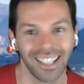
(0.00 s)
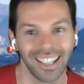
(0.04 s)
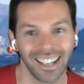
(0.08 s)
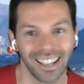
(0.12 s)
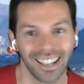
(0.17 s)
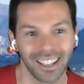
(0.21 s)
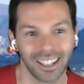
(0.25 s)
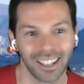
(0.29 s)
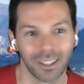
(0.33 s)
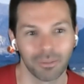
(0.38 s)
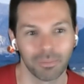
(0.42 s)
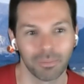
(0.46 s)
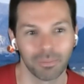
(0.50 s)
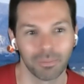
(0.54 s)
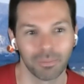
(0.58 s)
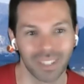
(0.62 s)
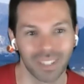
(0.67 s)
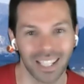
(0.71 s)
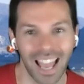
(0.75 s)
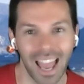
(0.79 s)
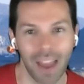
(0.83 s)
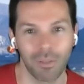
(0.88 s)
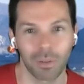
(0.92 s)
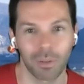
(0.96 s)

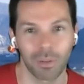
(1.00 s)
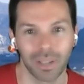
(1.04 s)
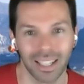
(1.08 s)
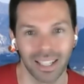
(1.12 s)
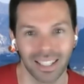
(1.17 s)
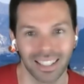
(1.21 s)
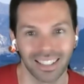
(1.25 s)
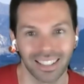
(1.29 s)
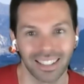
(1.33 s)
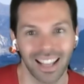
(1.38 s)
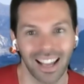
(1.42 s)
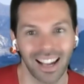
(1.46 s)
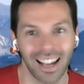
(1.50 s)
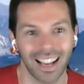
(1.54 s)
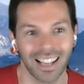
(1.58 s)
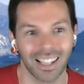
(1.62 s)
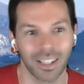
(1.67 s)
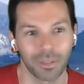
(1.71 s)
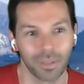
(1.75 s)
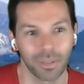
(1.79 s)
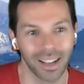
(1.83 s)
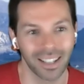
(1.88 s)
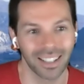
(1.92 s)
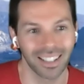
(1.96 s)
to everybody that has
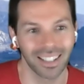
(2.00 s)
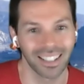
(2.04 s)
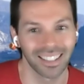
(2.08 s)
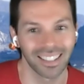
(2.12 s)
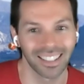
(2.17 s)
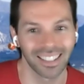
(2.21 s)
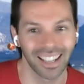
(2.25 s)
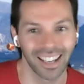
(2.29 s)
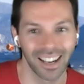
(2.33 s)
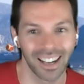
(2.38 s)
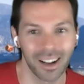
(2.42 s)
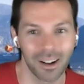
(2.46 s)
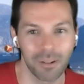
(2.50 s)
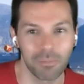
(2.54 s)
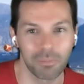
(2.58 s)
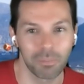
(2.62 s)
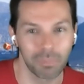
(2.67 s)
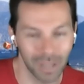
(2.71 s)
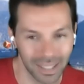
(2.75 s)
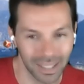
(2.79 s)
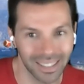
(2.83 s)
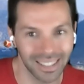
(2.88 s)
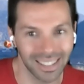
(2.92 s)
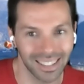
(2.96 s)
affected,
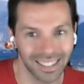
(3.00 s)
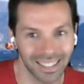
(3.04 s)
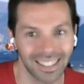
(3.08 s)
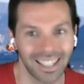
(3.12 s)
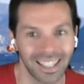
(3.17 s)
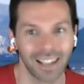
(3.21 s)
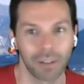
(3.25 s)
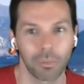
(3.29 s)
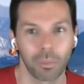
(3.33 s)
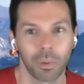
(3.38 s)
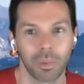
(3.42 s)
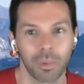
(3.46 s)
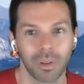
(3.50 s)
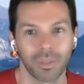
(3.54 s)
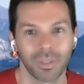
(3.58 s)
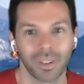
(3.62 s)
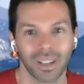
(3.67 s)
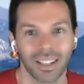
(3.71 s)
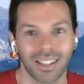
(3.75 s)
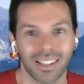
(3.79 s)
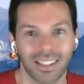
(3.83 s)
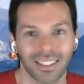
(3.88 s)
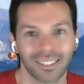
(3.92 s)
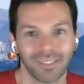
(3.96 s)
but that will be
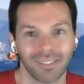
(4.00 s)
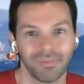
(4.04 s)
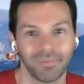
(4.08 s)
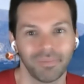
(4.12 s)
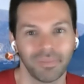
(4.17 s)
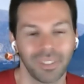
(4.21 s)
fixed.